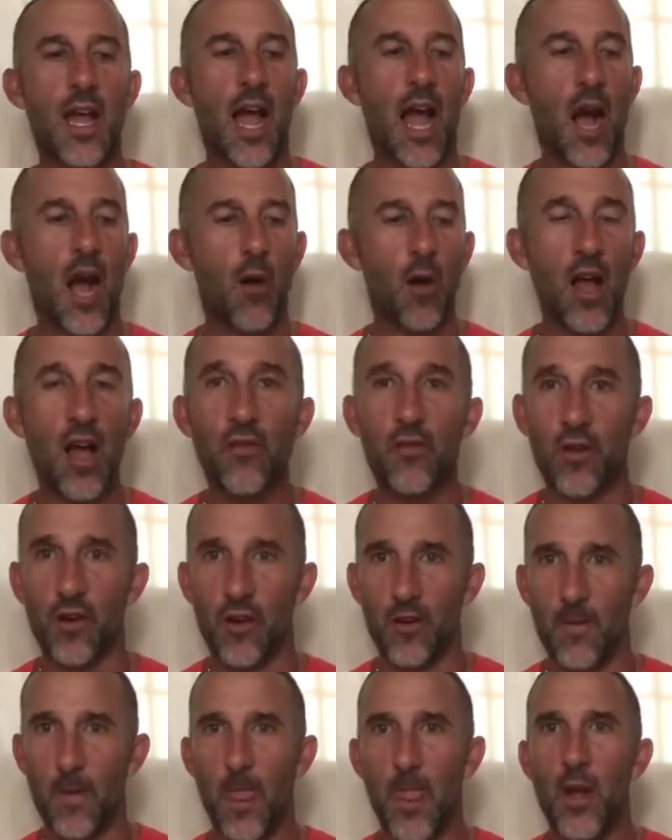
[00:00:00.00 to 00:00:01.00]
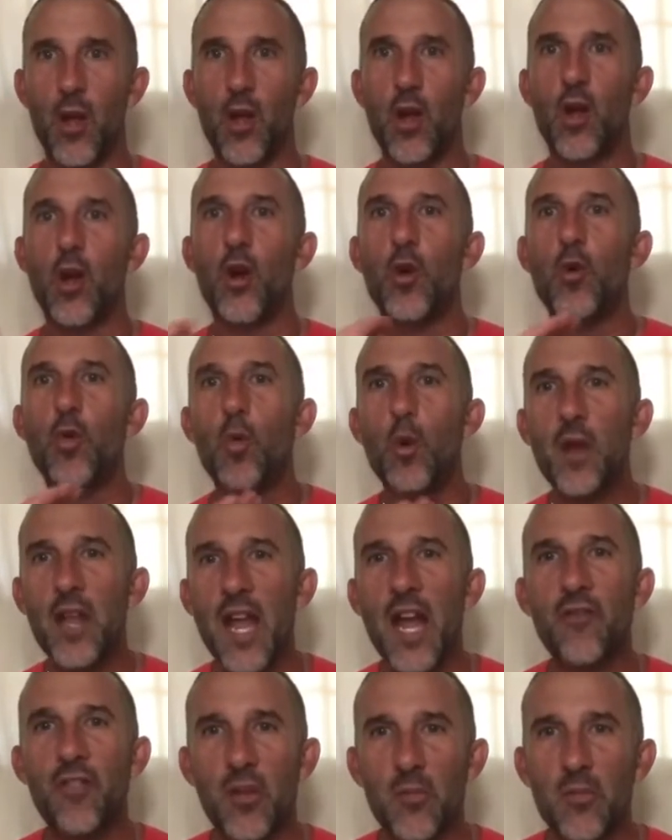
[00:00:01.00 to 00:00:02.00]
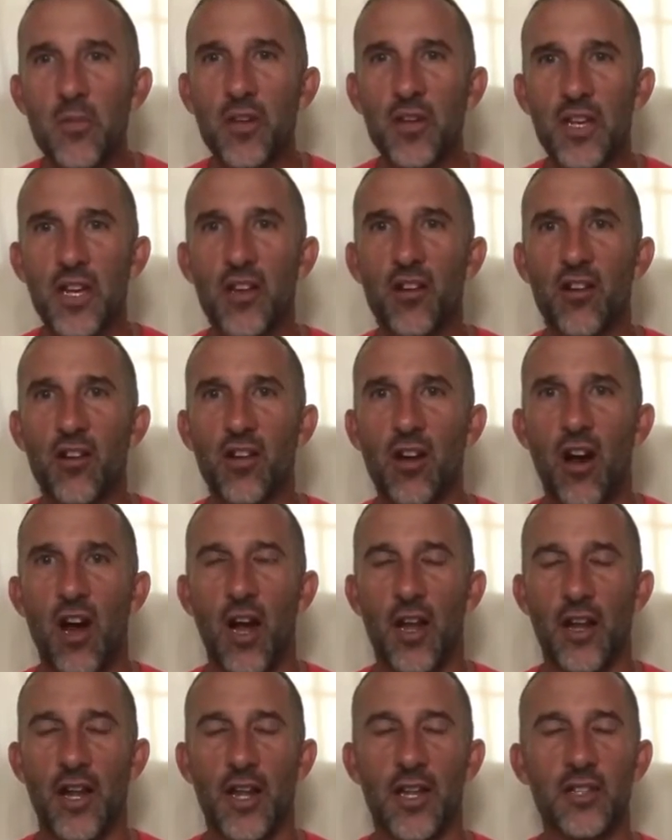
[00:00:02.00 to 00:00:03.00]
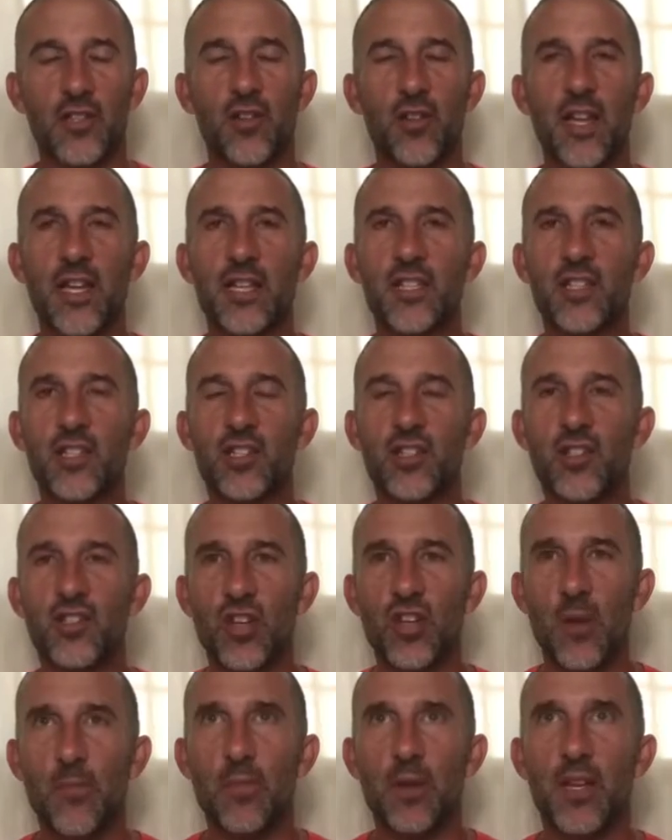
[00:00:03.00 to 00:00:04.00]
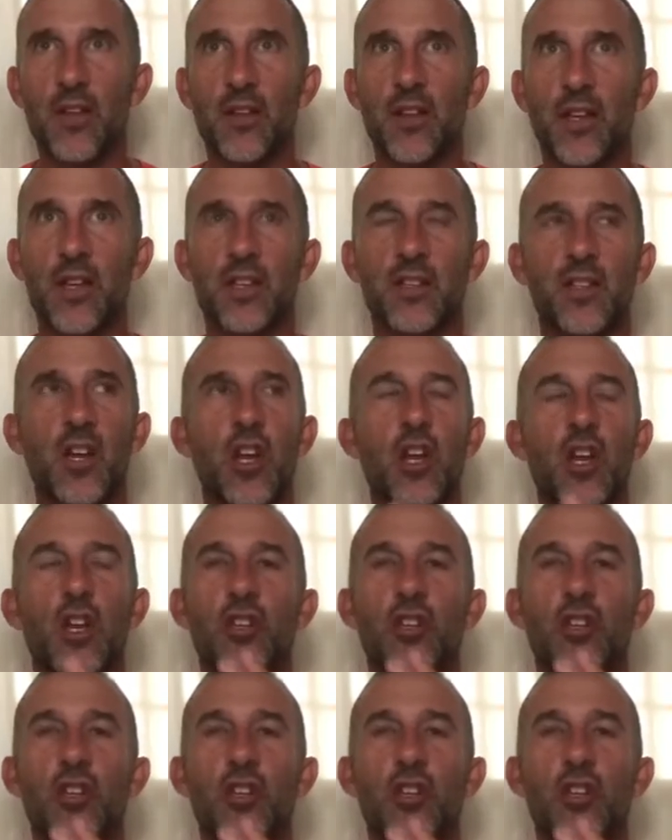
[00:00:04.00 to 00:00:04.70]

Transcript: However, we have the ability to hear God. And so let's jump into this.